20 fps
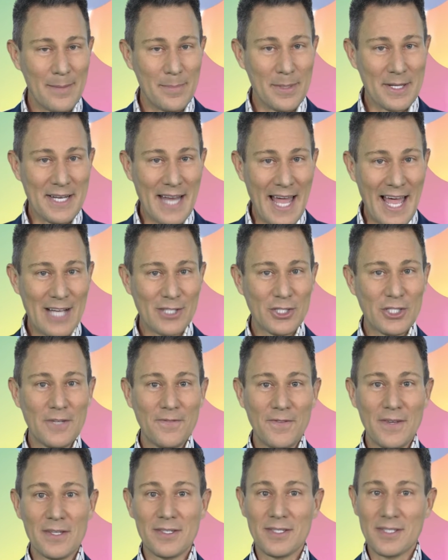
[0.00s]
But now she
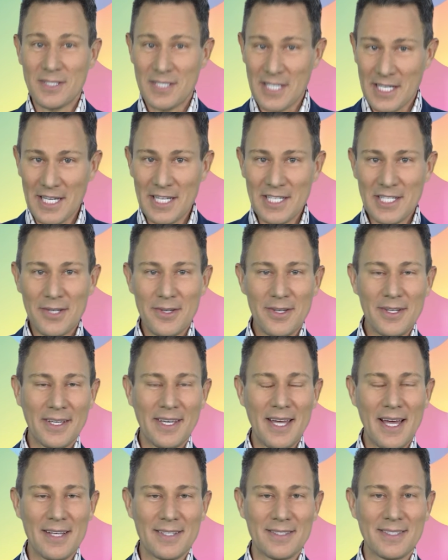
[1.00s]
feels sticking to her
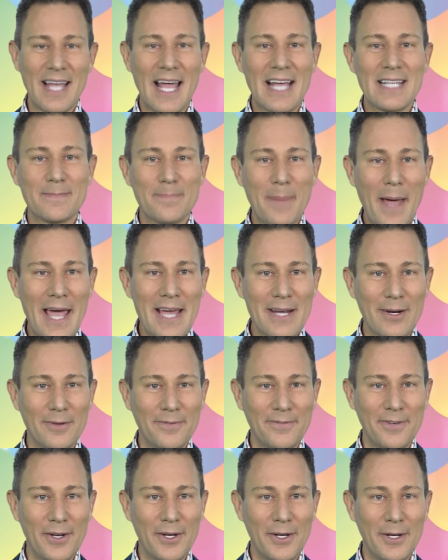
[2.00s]
guns has paid
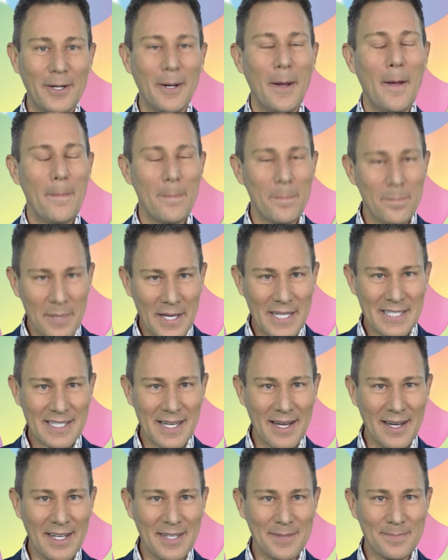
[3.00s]
off for her big
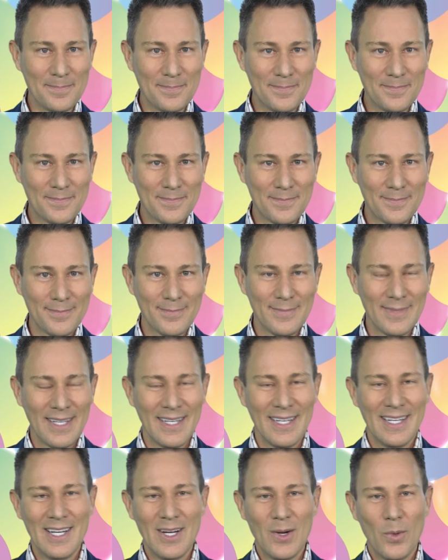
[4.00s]
time.
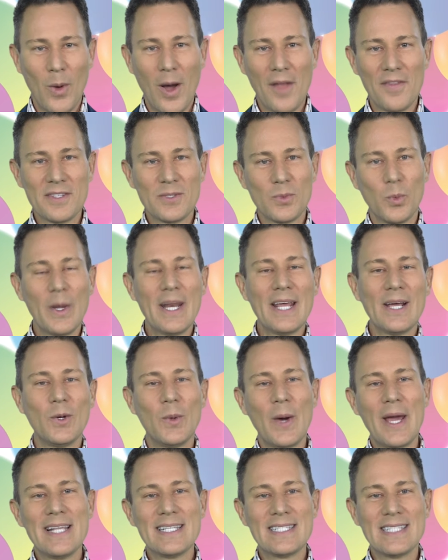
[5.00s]
While this winning
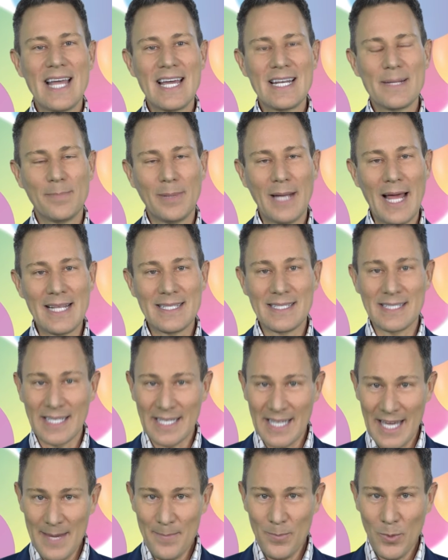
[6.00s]
Queenslander plans to
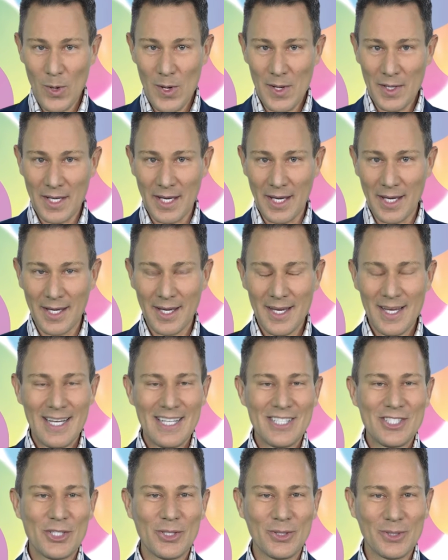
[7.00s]
keep working,
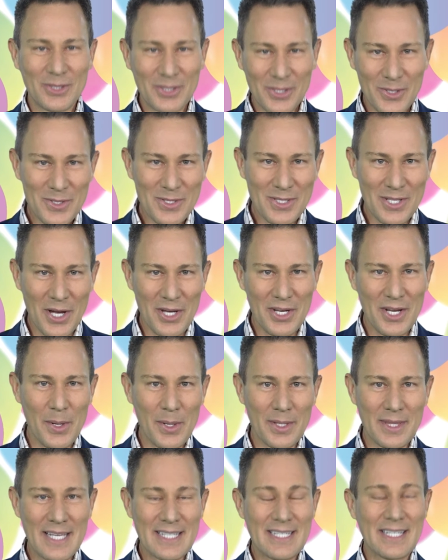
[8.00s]
she'll do so
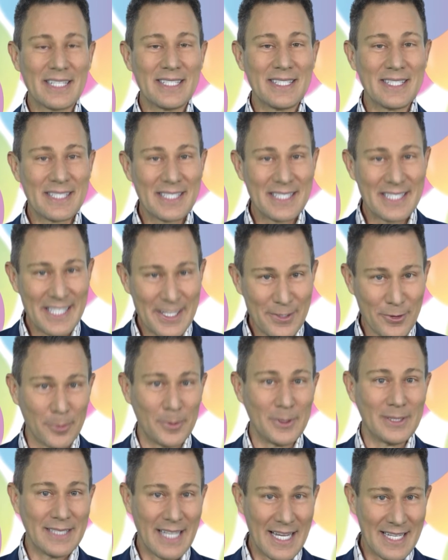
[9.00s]
knowing there's a
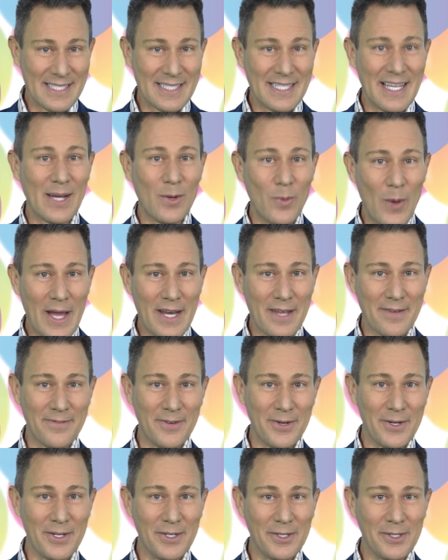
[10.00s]
considerable nest egg waiting
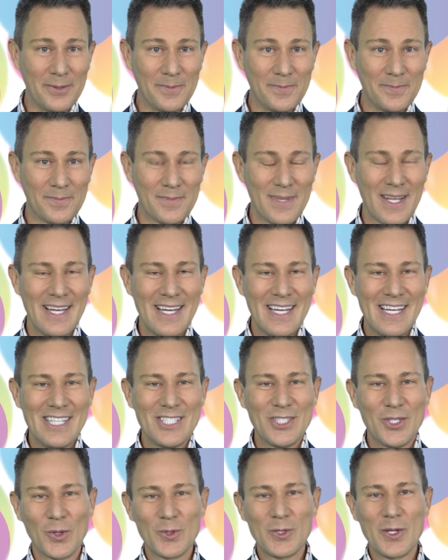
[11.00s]
for her.
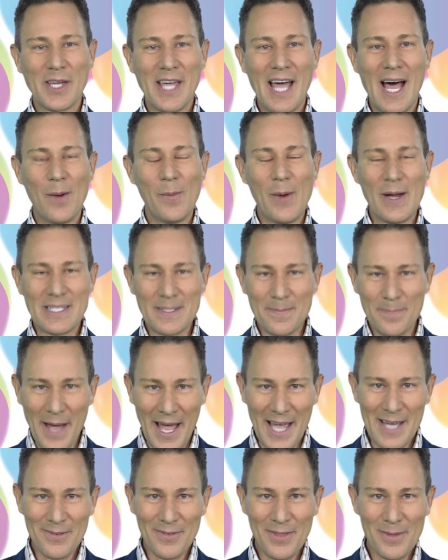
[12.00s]
She also can't wait to
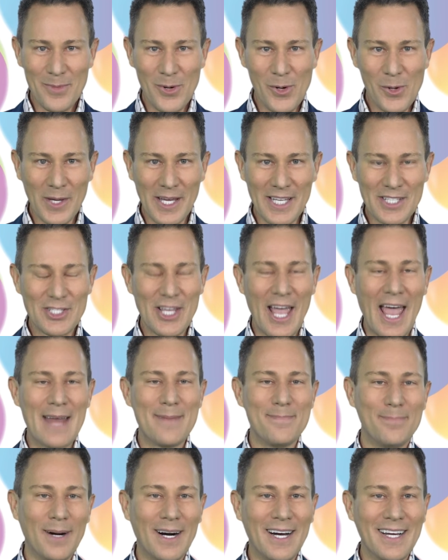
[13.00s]
pay off the mortgage
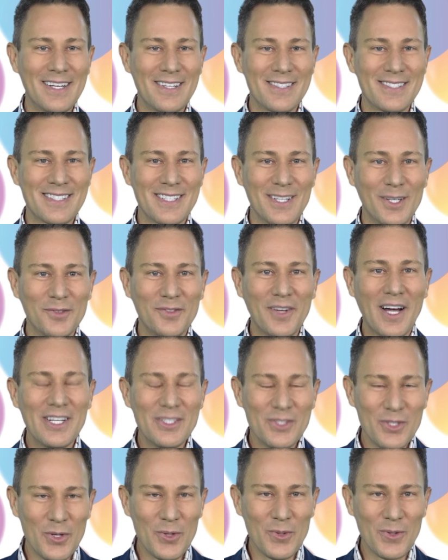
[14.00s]
and buy herself a
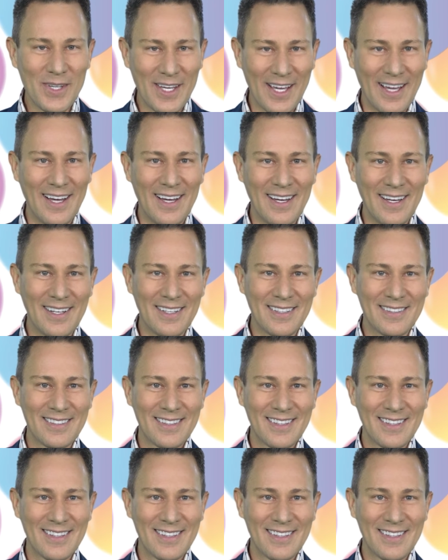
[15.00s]
new car.